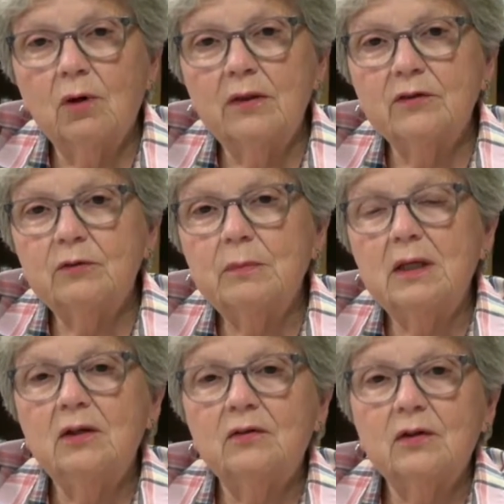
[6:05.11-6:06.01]
what this
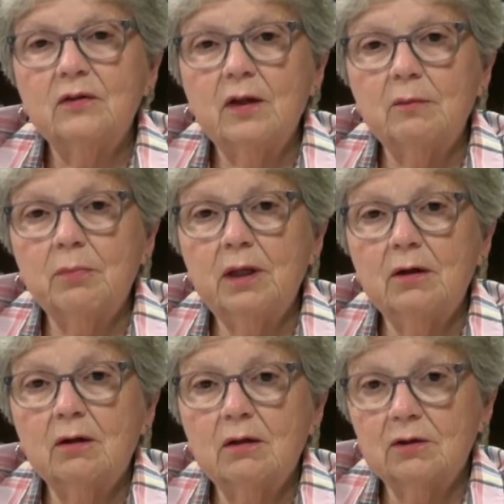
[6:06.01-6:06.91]
means is that
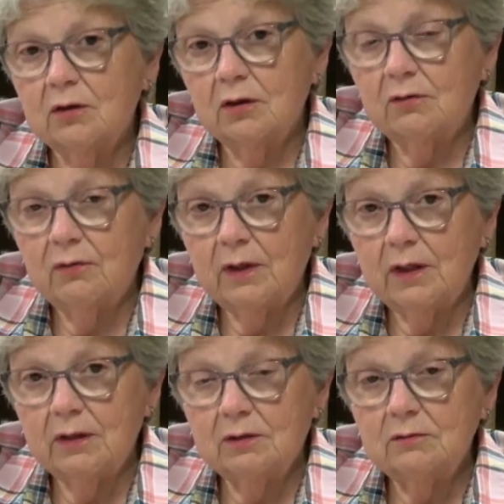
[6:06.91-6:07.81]
Peter is going to
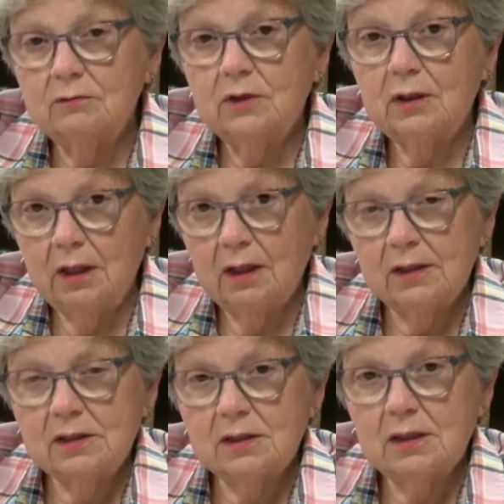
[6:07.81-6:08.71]
fail,
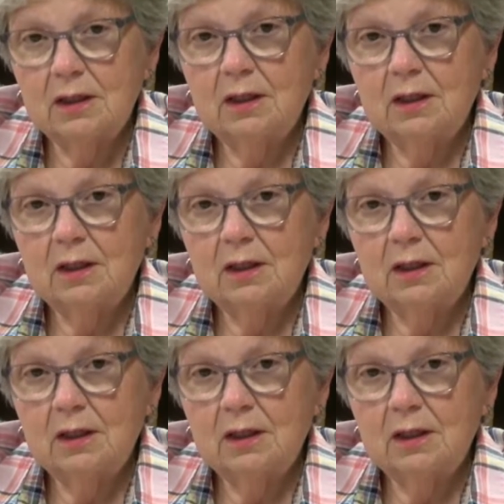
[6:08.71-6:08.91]
yes,